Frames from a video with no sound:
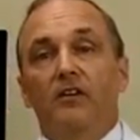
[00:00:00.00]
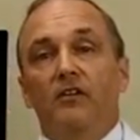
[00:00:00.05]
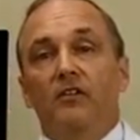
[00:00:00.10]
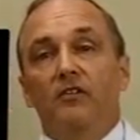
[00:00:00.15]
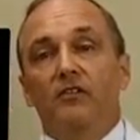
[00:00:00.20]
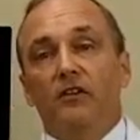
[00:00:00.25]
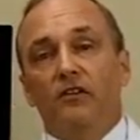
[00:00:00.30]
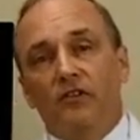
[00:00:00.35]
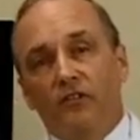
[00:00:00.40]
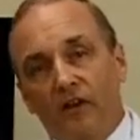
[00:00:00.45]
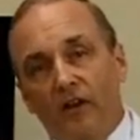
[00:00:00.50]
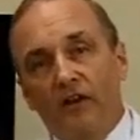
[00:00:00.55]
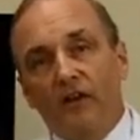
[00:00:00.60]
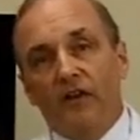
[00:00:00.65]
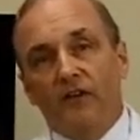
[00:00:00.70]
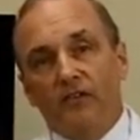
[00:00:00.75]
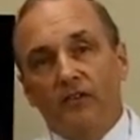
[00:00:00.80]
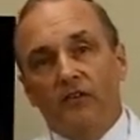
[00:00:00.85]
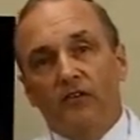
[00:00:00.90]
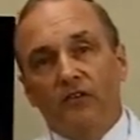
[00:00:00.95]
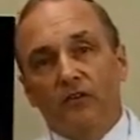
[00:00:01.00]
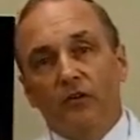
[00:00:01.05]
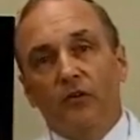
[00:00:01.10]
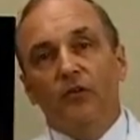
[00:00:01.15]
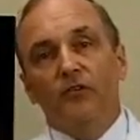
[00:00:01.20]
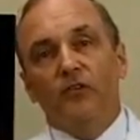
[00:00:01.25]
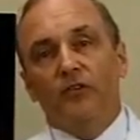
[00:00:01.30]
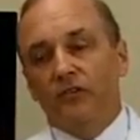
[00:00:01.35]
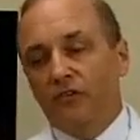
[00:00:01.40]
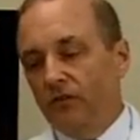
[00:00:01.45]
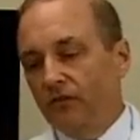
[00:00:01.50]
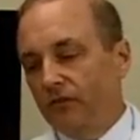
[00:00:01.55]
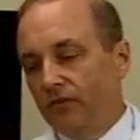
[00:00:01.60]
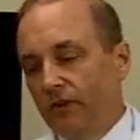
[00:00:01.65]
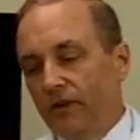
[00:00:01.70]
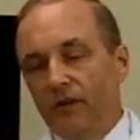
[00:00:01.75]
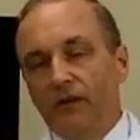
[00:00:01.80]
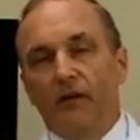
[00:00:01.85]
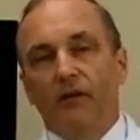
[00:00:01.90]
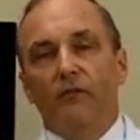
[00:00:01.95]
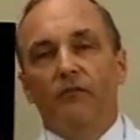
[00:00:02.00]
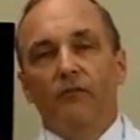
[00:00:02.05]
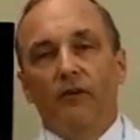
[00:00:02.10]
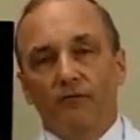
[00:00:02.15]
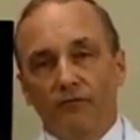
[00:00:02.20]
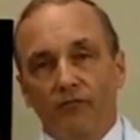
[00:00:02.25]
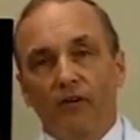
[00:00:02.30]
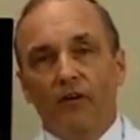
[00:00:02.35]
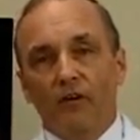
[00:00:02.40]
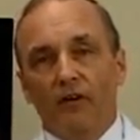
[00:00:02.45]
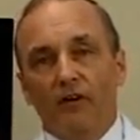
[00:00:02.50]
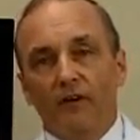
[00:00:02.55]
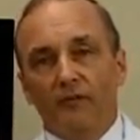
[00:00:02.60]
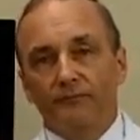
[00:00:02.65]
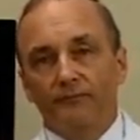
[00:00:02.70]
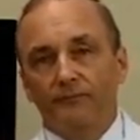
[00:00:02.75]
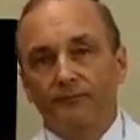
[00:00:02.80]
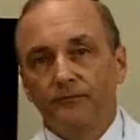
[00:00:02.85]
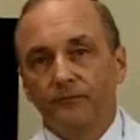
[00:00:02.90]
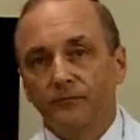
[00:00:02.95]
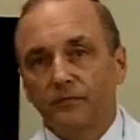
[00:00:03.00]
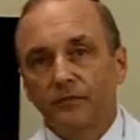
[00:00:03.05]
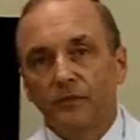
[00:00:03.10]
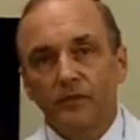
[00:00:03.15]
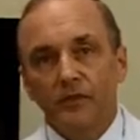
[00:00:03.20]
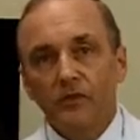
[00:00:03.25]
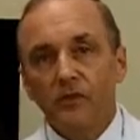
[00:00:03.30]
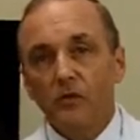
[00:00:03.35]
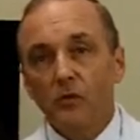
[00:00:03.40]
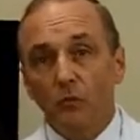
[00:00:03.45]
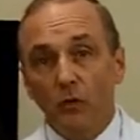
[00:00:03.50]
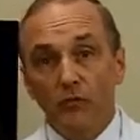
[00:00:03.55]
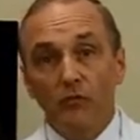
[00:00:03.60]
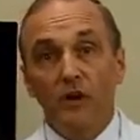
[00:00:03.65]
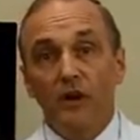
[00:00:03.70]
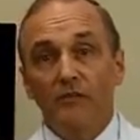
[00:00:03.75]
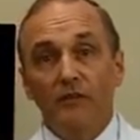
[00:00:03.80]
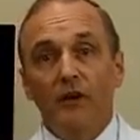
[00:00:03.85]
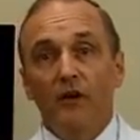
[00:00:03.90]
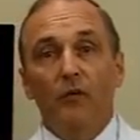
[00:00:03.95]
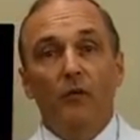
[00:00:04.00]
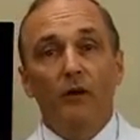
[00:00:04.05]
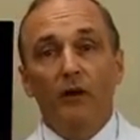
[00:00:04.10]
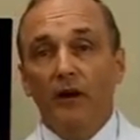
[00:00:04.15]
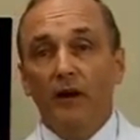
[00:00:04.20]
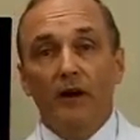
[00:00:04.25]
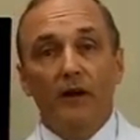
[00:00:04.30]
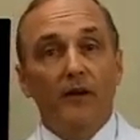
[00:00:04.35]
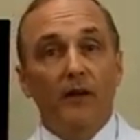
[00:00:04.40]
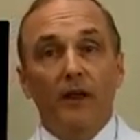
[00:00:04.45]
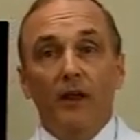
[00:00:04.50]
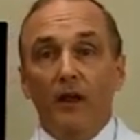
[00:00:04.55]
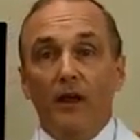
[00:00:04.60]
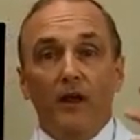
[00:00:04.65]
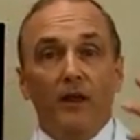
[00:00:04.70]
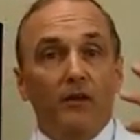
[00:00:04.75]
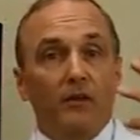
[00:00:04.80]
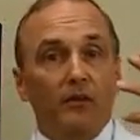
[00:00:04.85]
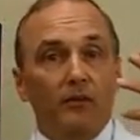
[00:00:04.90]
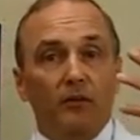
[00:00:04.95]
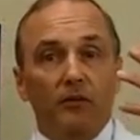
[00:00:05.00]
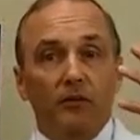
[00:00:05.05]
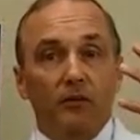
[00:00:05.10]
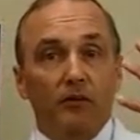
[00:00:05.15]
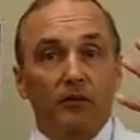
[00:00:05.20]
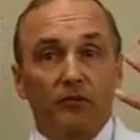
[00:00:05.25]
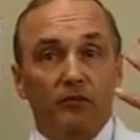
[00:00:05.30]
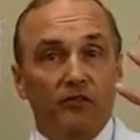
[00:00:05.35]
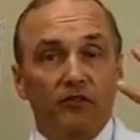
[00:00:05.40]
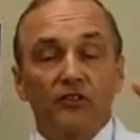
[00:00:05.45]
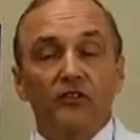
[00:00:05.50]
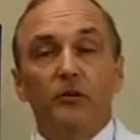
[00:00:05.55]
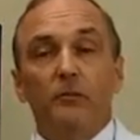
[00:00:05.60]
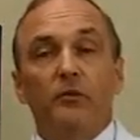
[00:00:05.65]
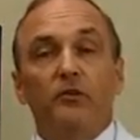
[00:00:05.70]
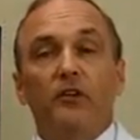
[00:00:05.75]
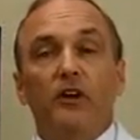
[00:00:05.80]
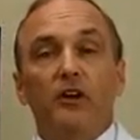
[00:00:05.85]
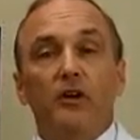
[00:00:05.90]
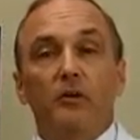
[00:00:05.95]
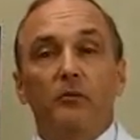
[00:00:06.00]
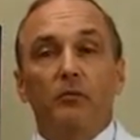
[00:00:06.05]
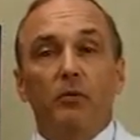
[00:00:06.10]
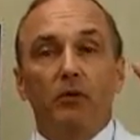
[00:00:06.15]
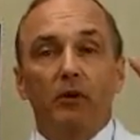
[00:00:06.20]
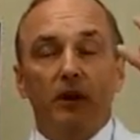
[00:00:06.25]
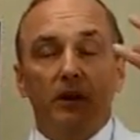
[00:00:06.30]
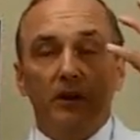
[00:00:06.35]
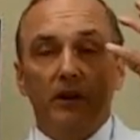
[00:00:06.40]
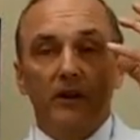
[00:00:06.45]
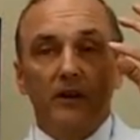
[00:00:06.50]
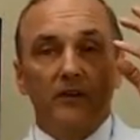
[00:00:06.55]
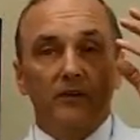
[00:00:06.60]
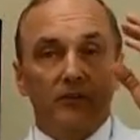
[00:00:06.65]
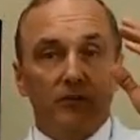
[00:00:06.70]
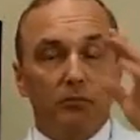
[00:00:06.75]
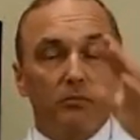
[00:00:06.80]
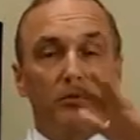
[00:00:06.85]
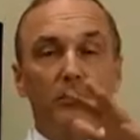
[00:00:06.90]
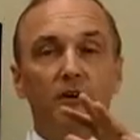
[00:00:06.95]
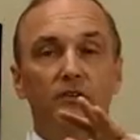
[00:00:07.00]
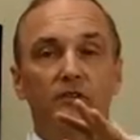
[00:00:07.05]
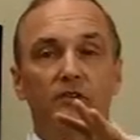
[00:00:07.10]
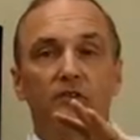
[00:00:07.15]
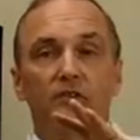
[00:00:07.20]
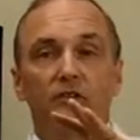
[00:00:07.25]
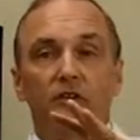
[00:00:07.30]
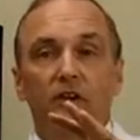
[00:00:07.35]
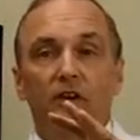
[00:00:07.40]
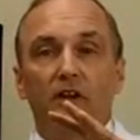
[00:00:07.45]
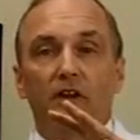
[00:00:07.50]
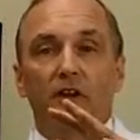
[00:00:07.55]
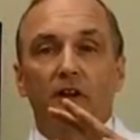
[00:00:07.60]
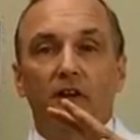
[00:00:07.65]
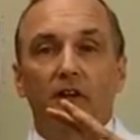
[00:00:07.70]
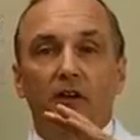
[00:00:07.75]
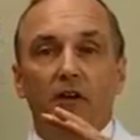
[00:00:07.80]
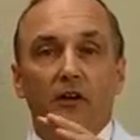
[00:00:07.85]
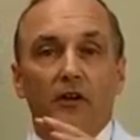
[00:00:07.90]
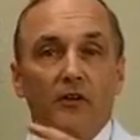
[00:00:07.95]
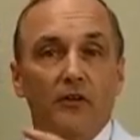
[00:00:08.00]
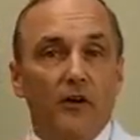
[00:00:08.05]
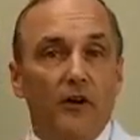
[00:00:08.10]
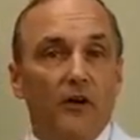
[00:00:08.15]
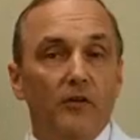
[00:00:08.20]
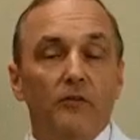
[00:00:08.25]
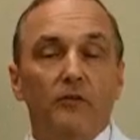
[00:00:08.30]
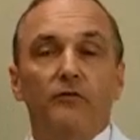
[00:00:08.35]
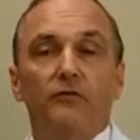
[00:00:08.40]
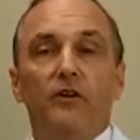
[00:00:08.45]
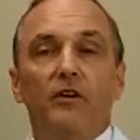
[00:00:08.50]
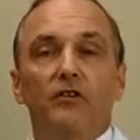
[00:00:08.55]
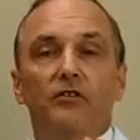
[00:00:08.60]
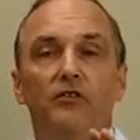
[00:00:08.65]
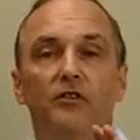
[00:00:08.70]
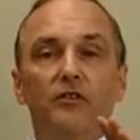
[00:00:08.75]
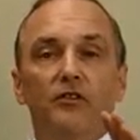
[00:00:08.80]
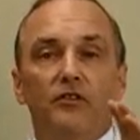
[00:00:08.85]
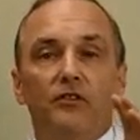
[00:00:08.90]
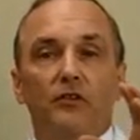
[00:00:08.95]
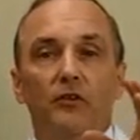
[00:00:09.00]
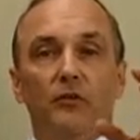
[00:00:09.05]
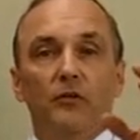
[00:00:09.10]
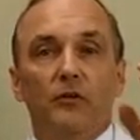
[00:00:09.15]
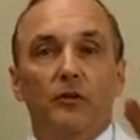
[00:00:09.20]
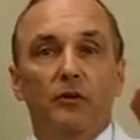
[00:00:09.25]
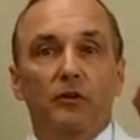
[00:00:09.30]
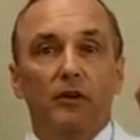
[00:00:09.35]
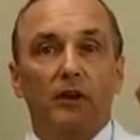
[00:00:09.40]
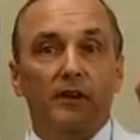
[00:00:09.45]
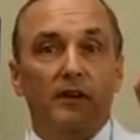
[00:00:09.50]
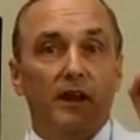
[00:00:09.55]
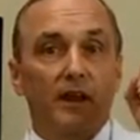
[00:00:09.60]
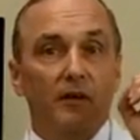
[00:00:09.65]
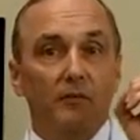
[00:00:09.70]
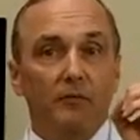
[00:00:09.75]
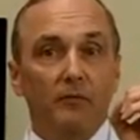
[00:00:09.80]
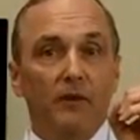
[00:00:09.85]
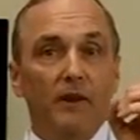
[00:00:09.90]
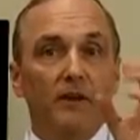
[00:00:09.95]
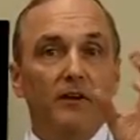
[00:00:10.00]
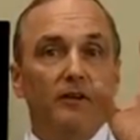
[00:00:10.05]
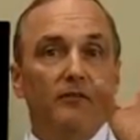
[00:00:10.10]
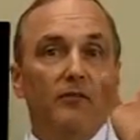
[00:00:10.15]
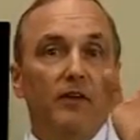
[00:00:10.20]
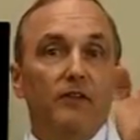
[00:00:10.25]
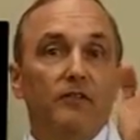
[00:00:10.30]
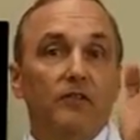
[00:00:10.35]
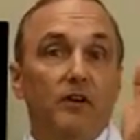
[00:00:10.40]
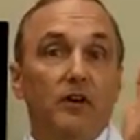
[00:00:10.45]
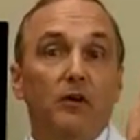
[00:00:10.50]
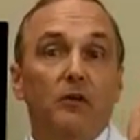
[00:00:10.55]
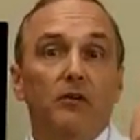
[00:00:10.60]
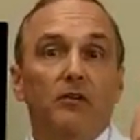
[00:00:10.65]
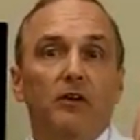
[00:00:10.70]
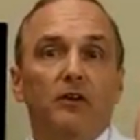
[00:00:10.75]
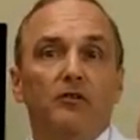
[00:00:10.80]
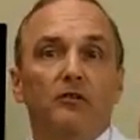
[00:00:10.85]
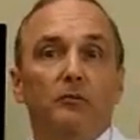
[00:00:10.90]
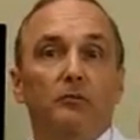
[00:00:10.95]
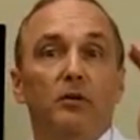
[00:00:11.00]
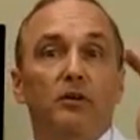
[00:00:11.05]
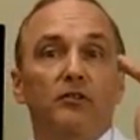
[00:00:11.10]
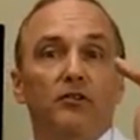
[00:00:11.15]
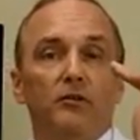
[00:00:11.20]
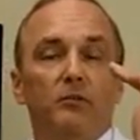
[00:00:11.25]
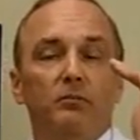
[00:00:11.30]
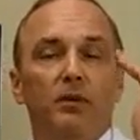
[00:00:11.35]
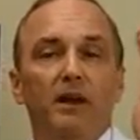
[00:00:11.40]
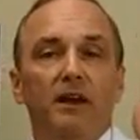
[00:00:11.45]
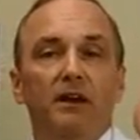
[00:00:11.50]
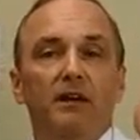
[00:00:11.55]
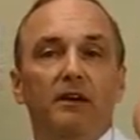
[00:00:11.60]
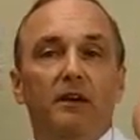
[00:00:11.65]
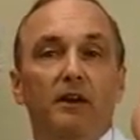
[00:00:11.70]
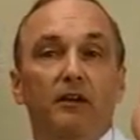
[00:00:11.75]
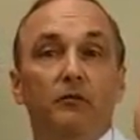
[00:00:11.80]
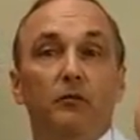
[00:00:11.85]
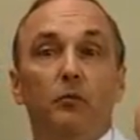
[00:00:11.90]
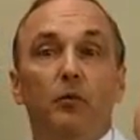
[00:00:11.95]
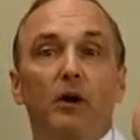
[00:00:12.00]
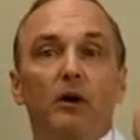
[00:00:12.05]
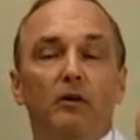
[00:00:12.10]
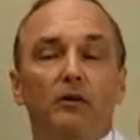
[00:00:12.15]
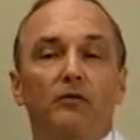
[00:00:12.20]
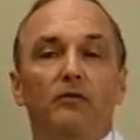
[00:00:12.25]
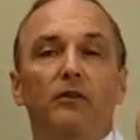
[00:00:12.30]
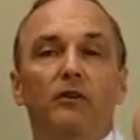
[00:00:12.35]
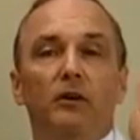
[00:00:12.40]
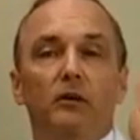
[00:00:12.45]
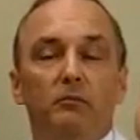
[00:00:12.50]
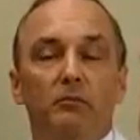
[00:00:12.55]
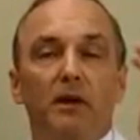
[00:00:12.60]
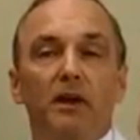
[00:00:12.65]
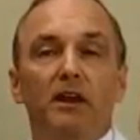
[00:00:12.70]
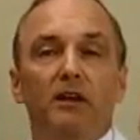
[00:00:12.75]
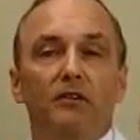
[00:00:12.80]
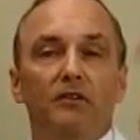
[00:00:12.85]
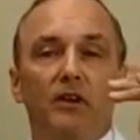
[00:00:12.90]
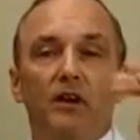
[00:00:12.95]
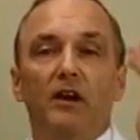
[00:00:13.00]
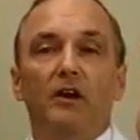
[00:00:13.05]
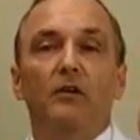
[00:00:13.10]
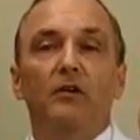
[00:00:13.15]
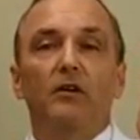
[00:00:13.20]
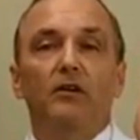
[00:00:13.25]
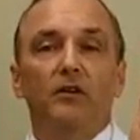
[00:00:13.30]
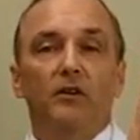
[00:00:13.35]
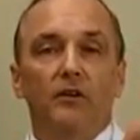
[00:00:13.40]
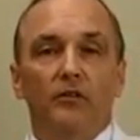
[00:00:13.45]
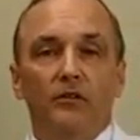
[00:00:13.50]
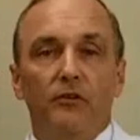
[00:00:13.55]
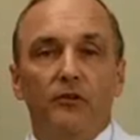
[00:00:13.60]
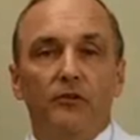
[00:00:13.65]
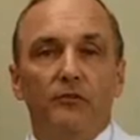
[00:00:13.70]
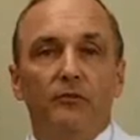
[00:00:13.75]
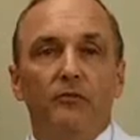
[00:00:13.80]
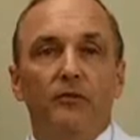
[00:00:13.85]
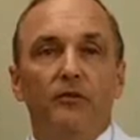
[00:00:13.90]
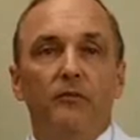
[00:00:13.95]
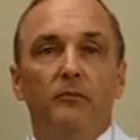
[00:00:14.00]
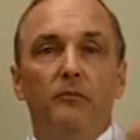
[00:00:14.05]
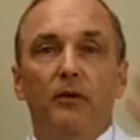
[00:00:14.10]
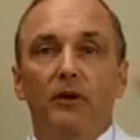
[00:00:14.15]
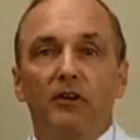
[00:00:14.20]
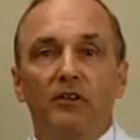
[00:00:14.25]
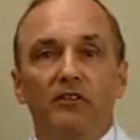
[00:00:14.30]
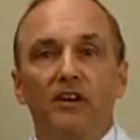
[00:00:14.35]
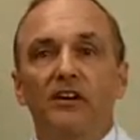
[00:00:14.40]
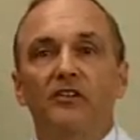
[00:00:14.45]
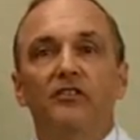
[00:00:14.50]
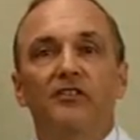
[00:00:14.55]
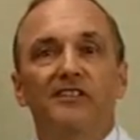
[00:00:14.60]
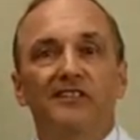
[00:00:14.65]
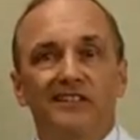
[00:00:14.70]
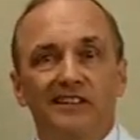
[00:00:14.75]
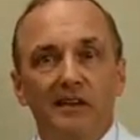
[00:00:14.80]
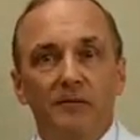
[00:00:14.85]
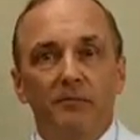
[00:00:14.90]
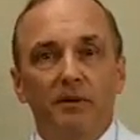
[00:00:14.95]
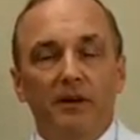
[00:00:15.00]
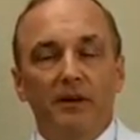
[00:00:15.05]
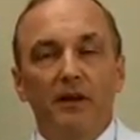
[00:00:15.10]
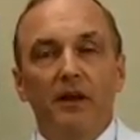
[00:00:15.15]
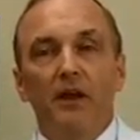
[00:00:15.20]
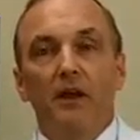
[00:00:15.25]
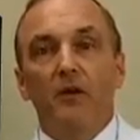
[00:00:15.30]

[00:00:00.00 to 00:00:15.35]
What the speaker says: shuts down and lulls into like a funk. Well, if you have that going on, 60% of your brain suppresses other functions. So that's an area that suppresses pain, that's why you're feeling pain, because that area of the brain is actually sleeping.